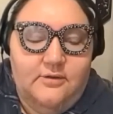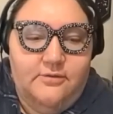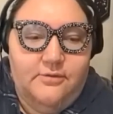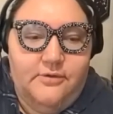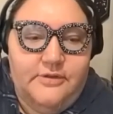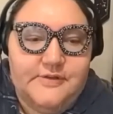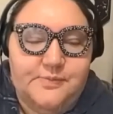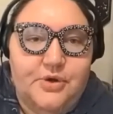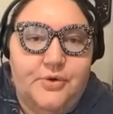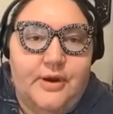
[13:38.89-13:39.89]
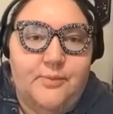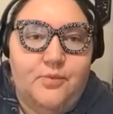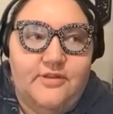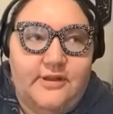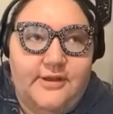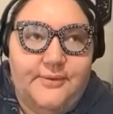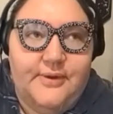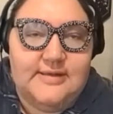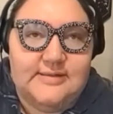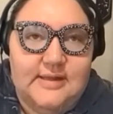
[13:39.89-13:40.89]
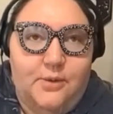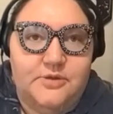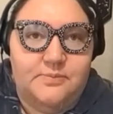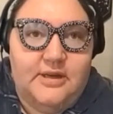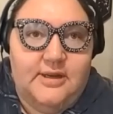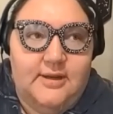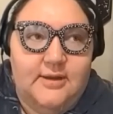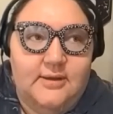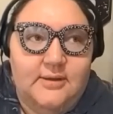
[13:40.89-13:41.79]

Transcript: through this program with you has helped me